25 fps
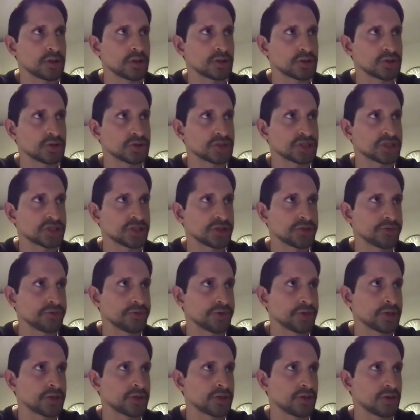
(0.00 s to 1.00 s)

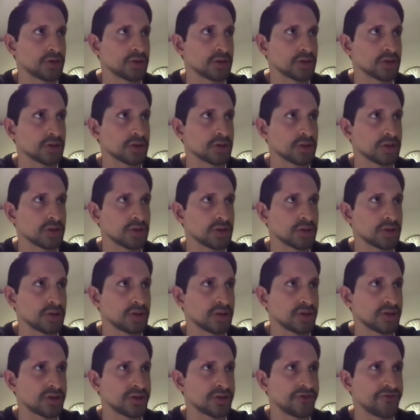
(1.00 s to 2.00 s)
considering
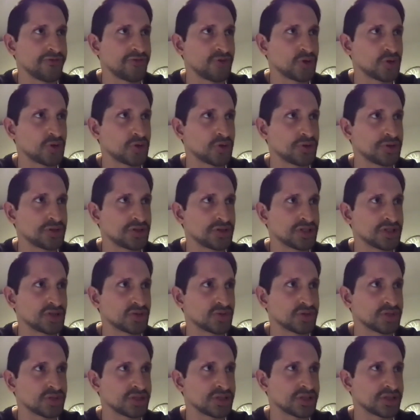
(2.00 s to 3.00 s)
our difficulties
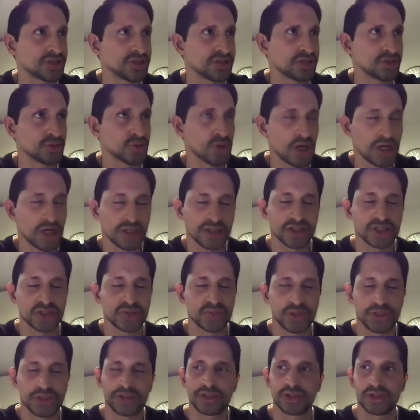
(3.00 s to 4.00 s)
with Iraq
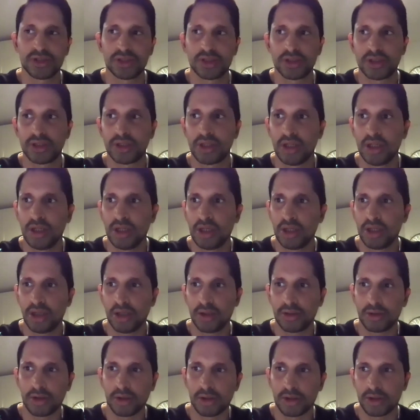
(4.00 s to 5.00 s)
especially,
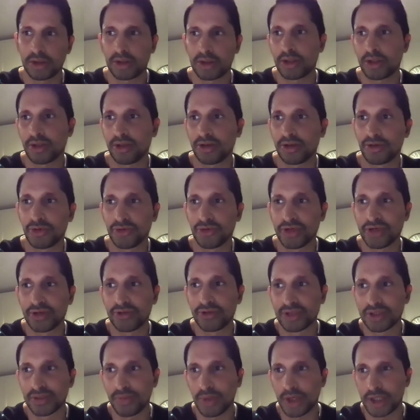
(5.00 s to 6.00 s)
I'm gonna agree
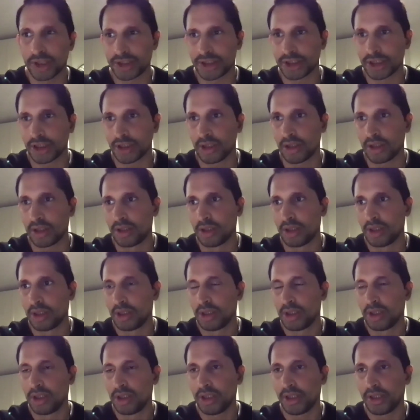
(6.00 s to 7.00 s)
with Pasha,
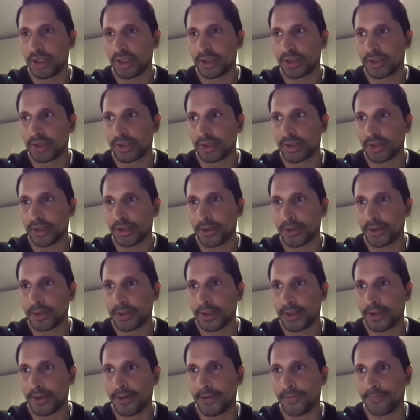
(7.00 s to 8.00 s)
and
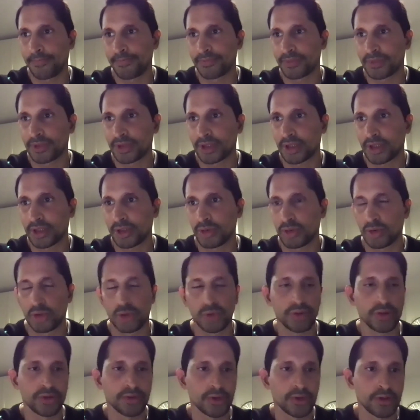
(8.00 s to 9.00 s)
yeah, it will
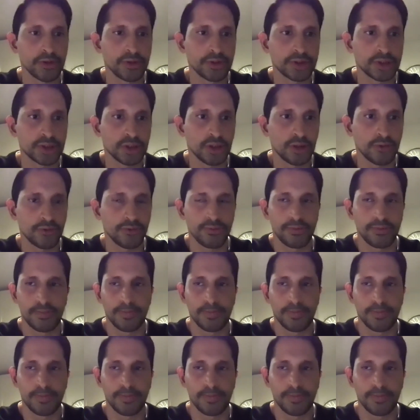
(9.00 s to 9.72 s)
be very tough.